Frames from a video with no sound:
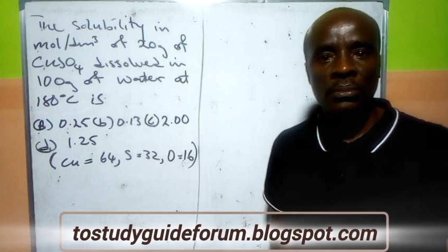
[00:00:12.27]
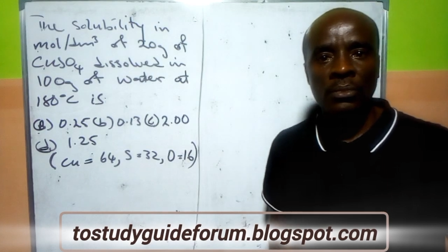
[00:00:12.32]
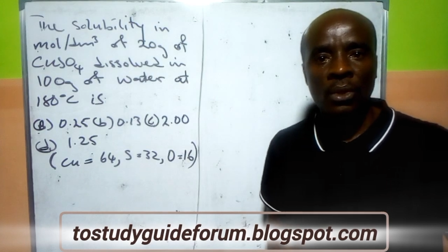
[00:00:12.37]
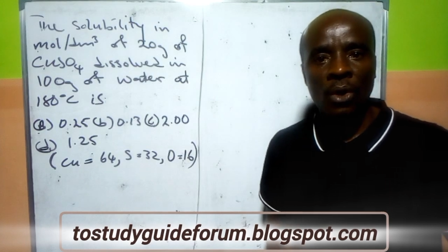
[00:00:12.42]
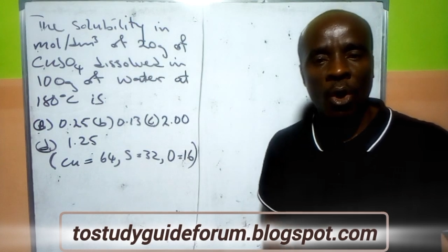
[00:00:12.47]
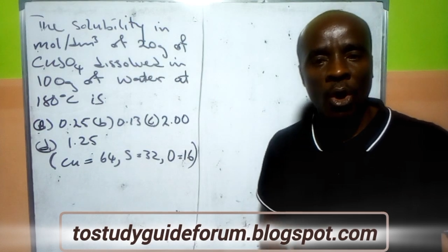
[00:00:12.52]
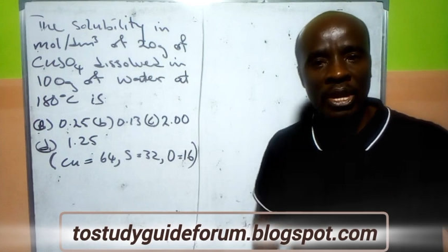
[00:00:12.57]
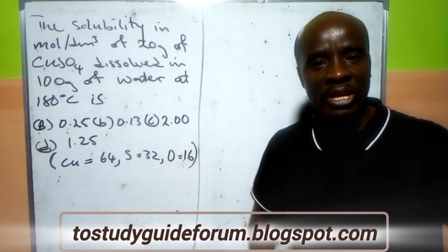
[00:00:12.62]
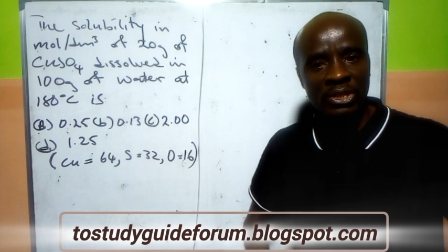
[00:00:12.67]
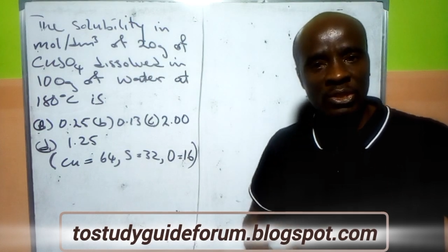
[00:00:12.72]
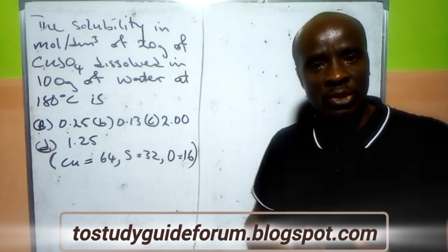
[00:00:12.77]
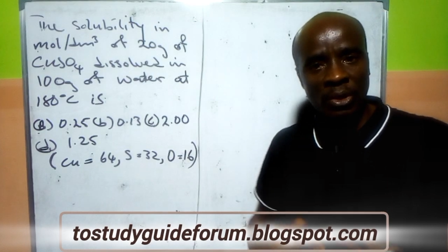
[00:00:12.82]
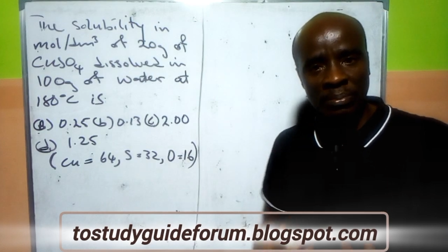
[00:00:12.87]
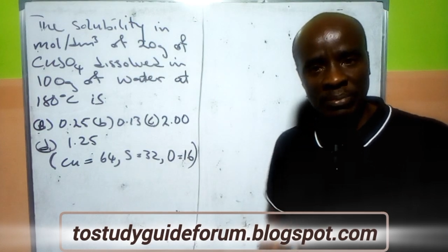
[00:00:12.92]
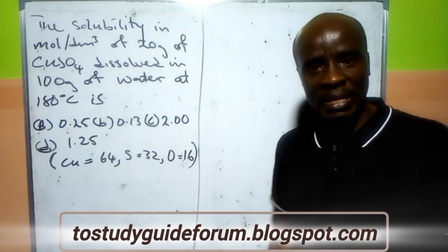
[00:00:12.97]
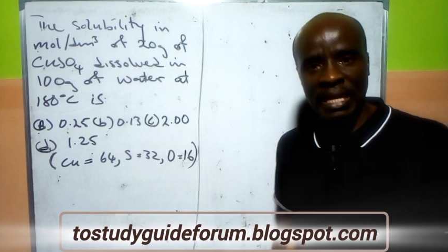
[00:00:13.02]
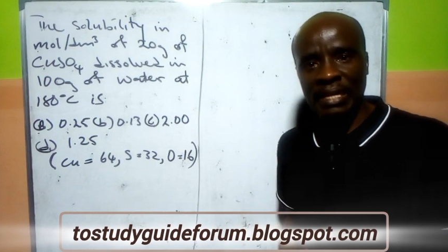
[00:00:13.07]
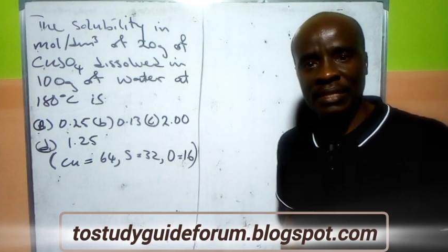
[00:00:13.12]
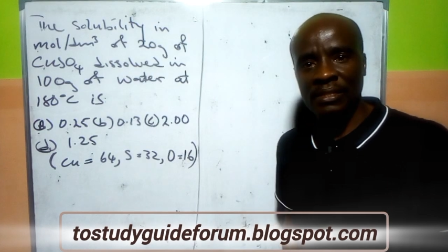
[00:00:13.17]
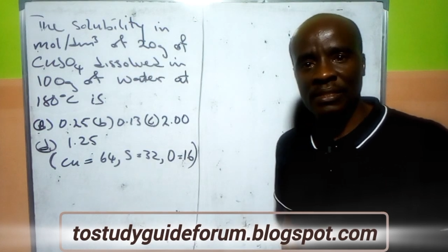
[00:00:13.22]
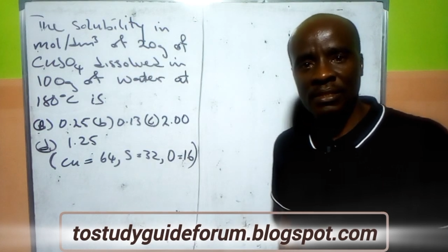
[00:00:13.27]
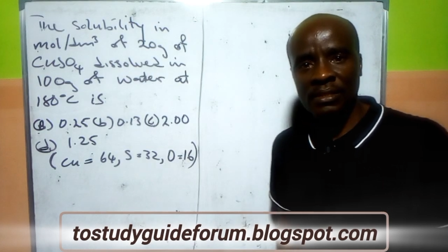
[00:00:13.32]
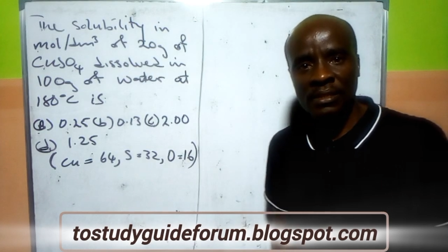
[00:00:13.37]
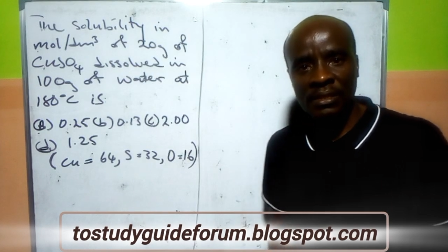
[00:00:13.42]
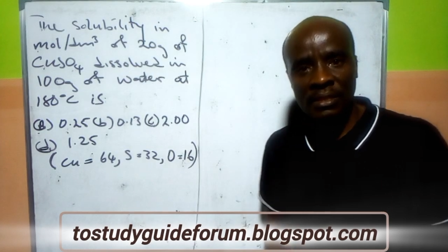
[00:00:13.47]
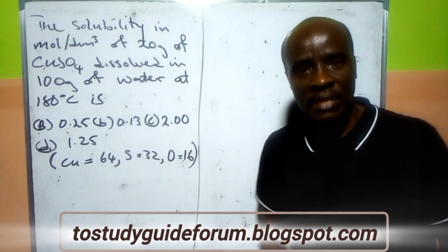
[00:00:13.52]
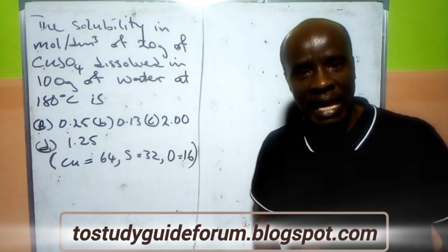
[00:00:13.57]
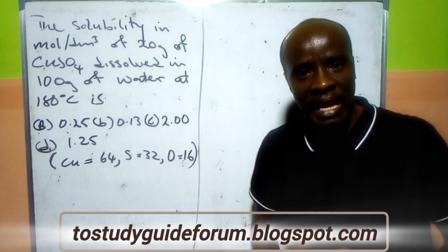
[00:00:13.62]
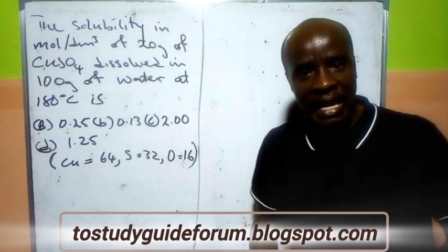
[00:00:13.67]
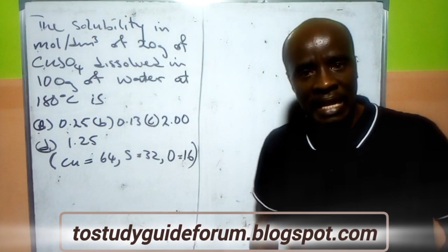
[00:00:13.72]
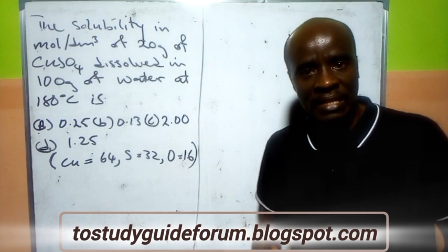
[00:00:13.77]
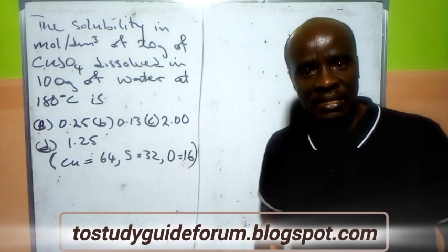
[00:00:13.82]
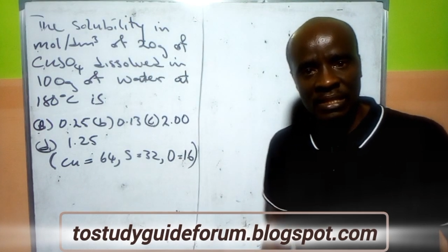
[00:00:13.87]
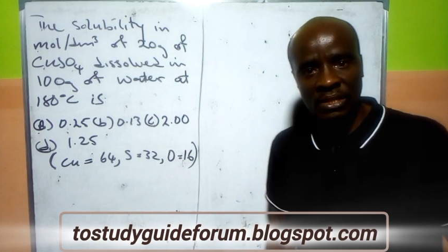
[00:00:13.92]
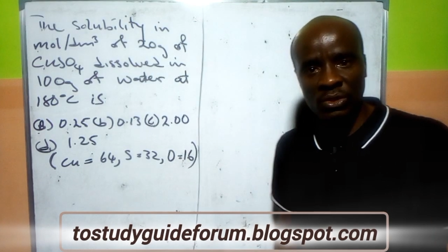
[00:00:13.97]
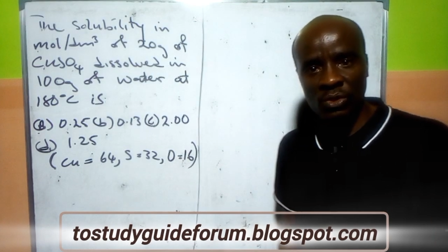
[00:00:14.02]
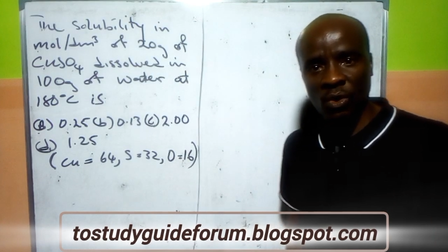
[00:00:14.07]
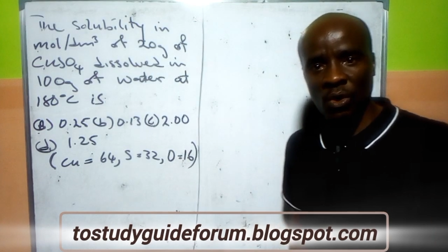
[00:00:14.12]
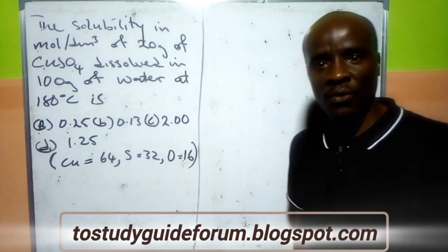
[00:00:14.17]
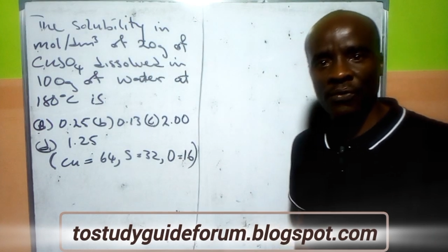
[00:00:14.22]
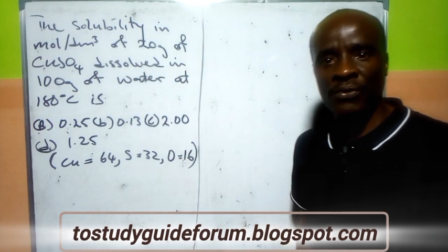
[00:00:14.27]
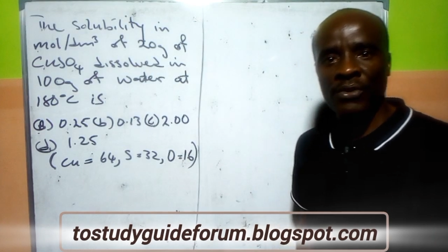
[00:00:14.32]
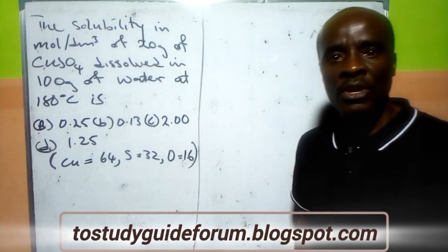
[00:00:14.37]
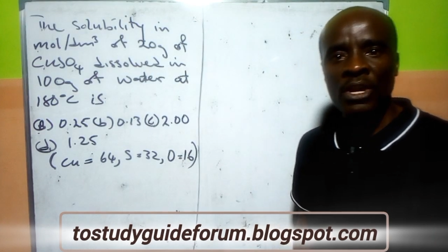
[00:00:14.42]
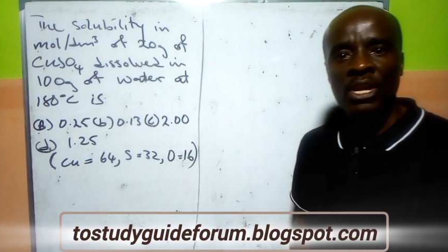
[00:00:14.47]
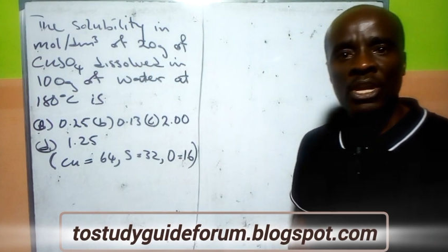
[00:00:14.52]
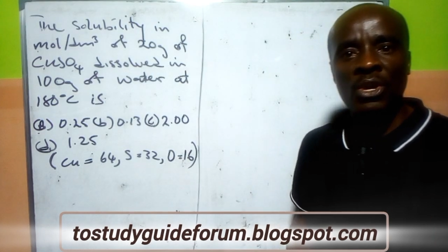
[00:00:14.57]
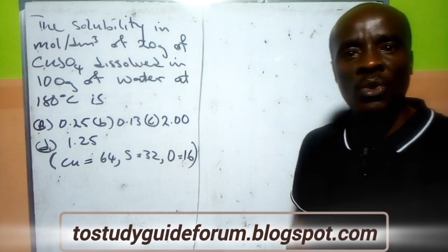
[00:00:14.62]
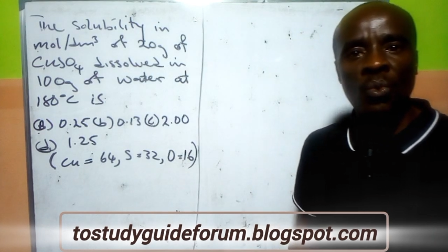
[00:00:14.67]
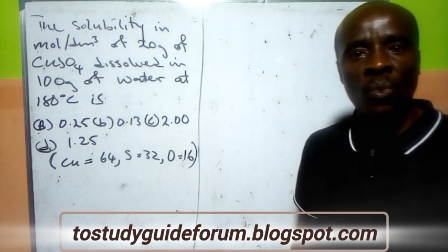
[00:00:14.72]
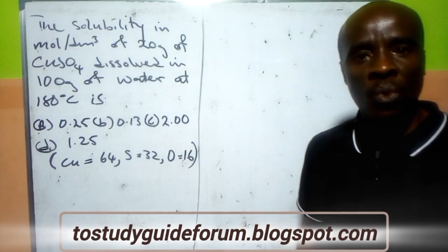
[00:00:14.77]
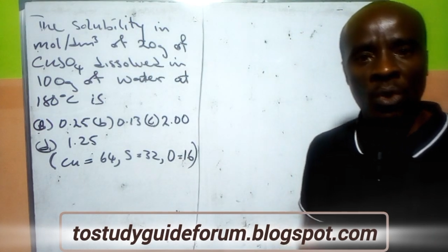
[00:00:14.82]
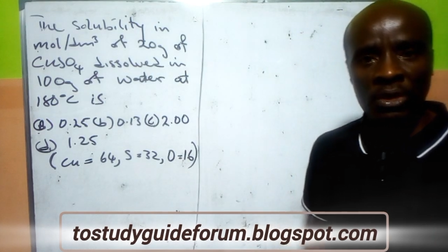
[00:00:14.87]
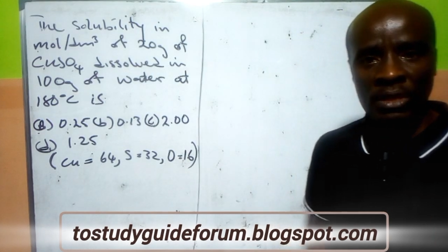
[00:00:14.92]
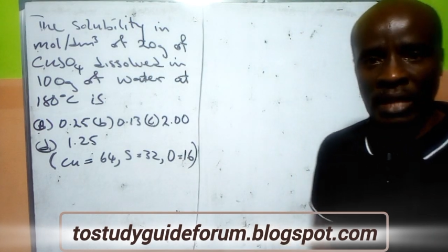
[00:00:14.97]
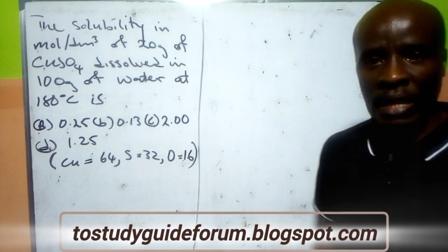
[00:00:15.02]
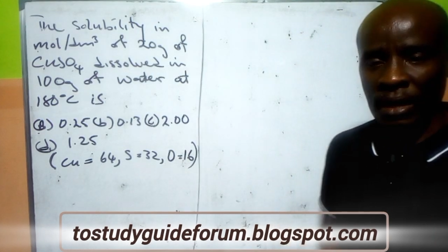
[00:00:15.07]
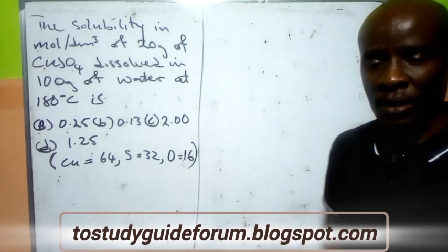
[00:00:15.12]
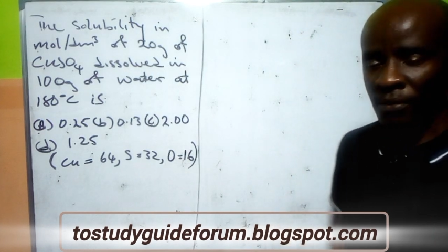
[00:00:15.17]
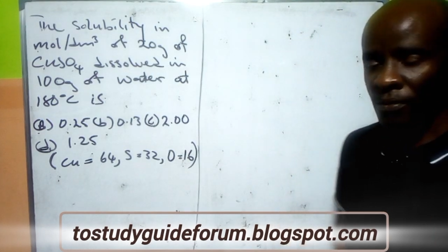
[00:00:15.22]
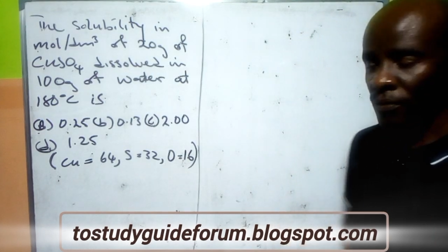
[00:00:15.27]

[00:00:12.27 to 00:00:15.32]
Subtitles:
or a substance that can dissolve in water,